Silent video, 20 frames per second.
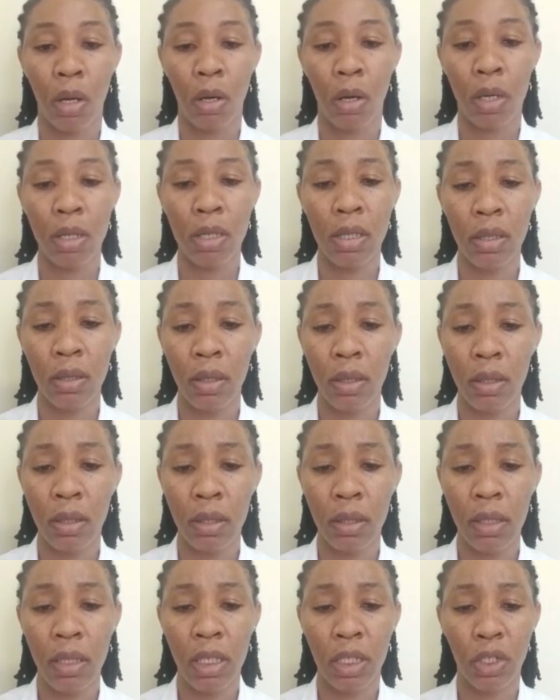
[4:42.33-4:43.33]
Consider
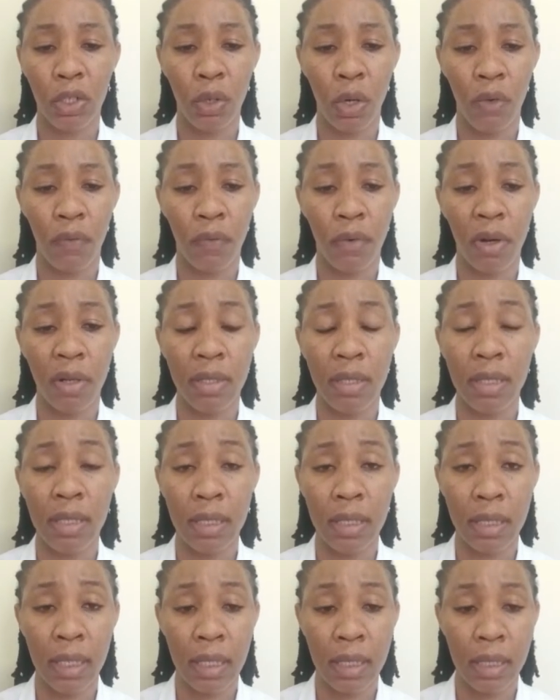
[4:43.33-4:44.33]
the issue of
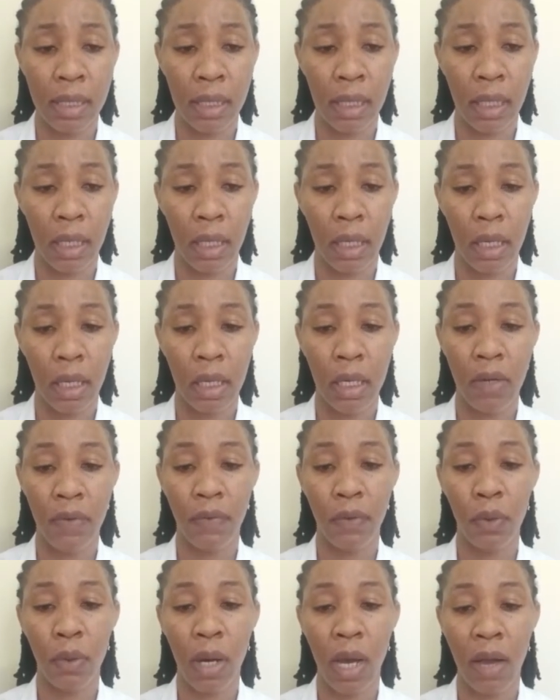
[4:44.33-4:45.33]
consistency.
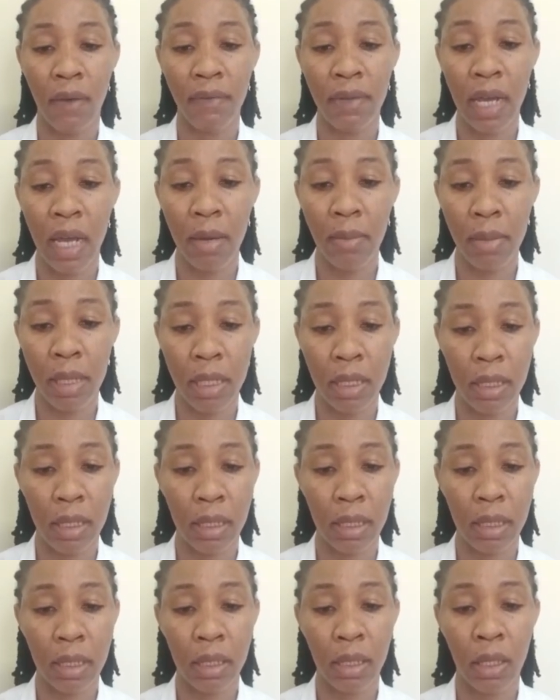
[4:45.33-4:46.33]
If you have
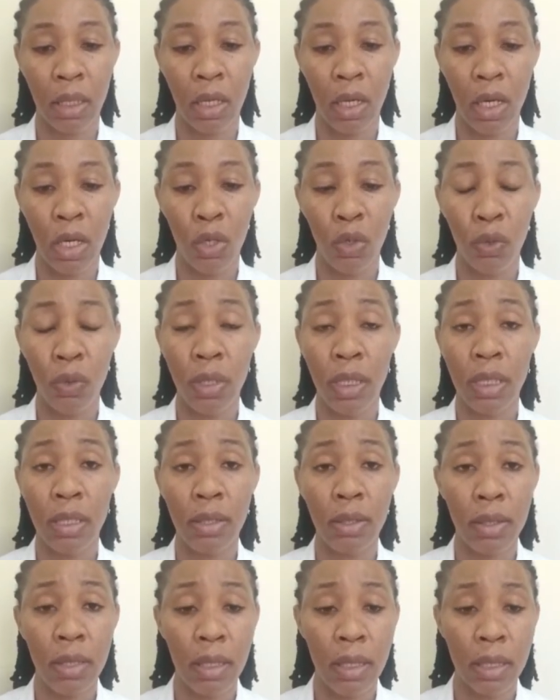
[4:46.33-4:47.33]
diabetes, you need
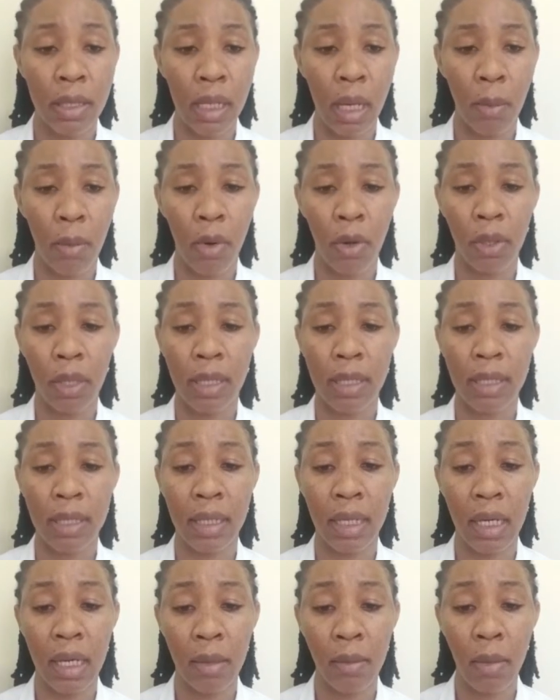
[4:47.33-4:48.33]
to eat about the
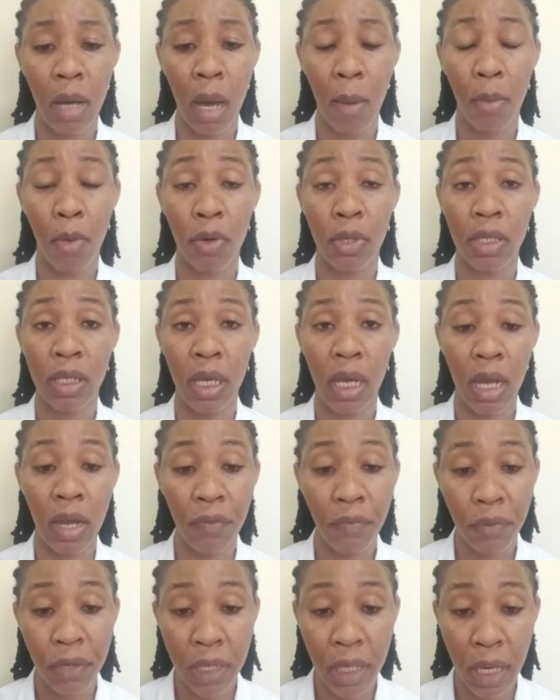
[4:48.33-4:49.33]
same amount
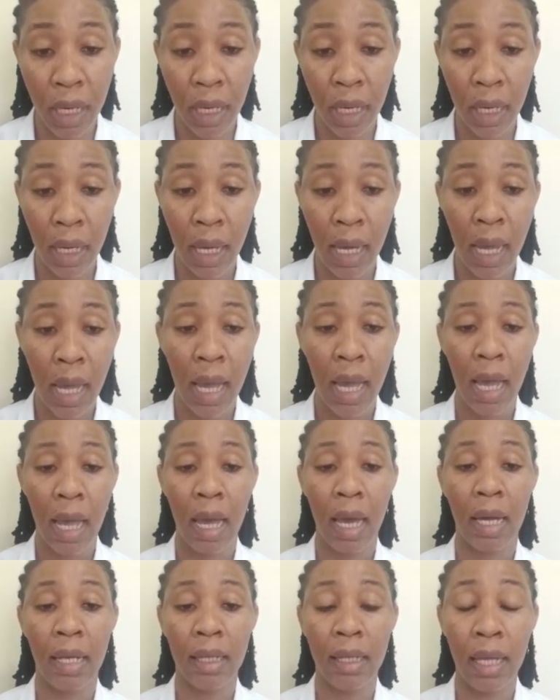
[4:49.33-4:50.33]
every day
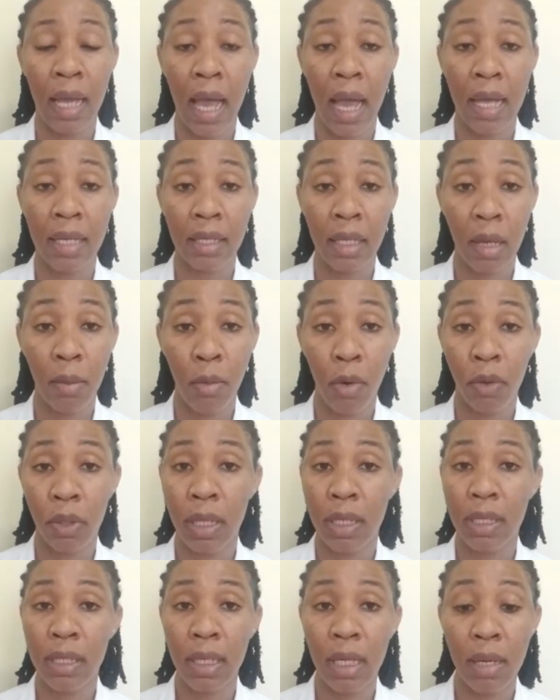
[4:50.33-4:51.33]
and at about
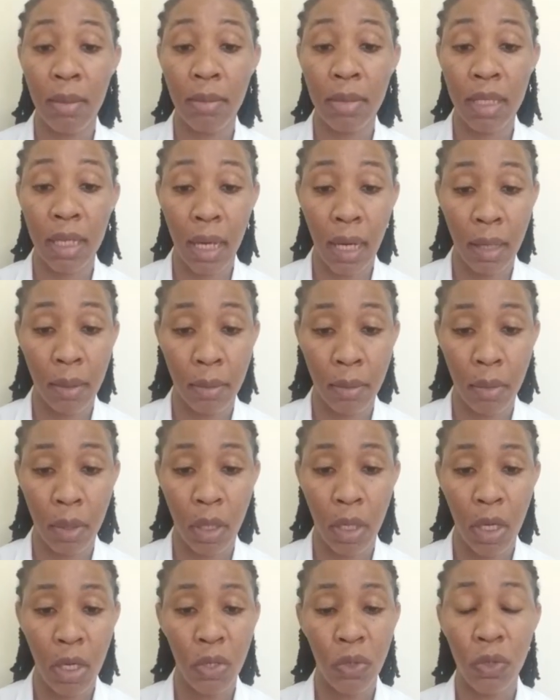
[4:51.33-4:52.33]
the same time.
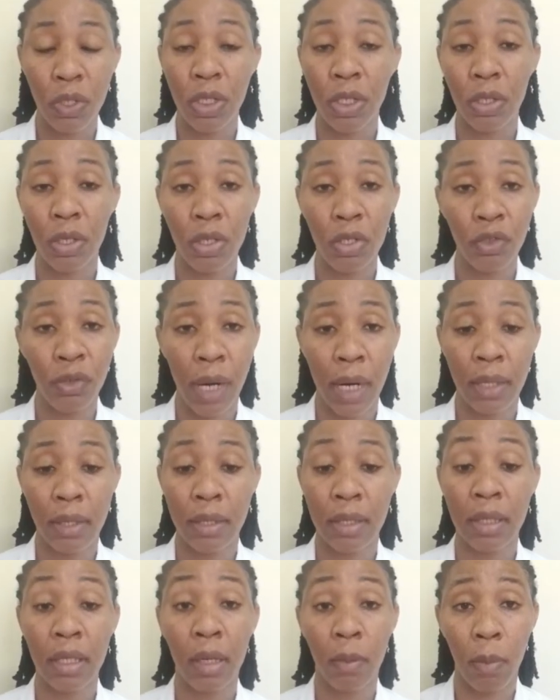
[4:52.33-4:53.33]
You shouldn't try
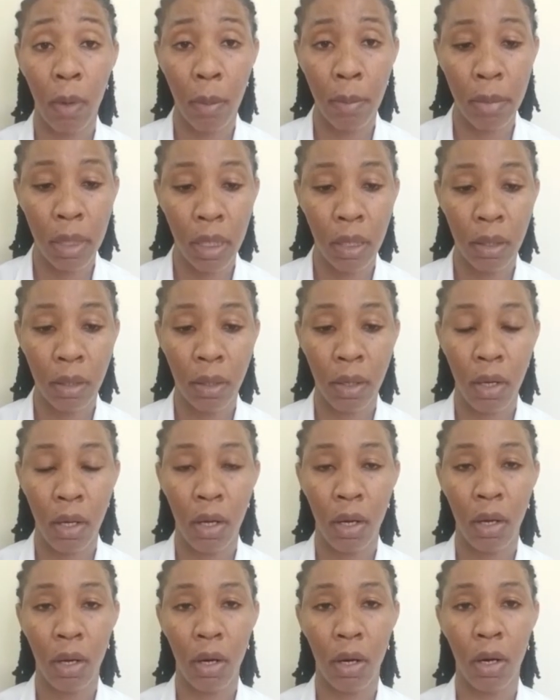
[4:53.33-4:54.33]
to skip a meal
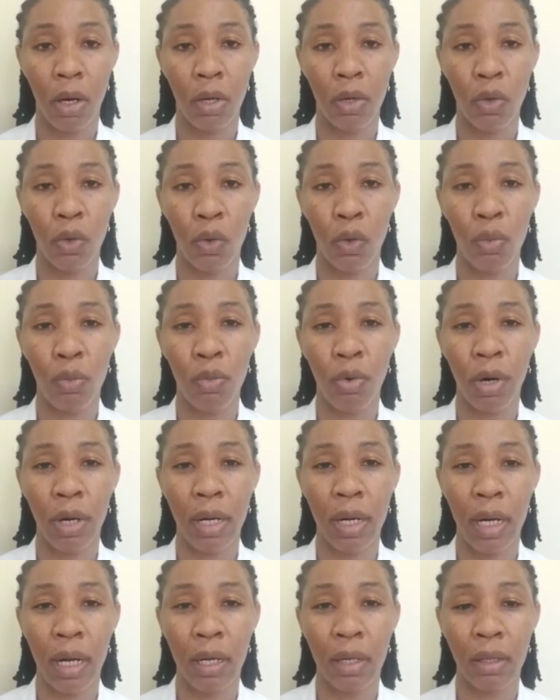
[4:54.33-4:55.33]
or go more
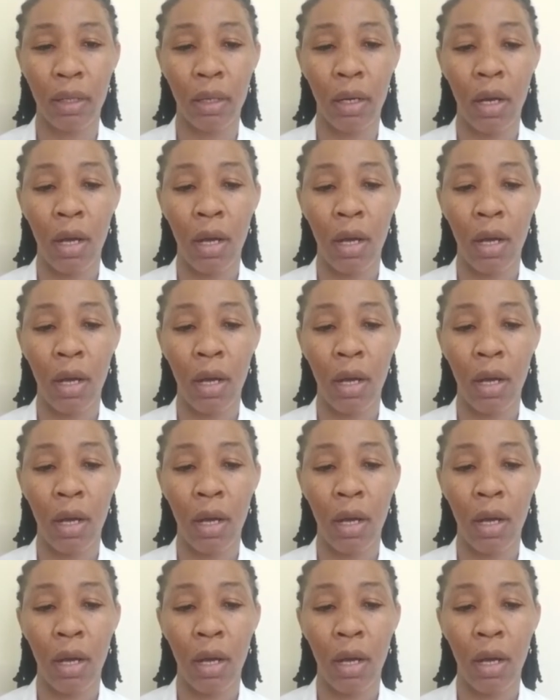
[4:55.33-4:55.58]
than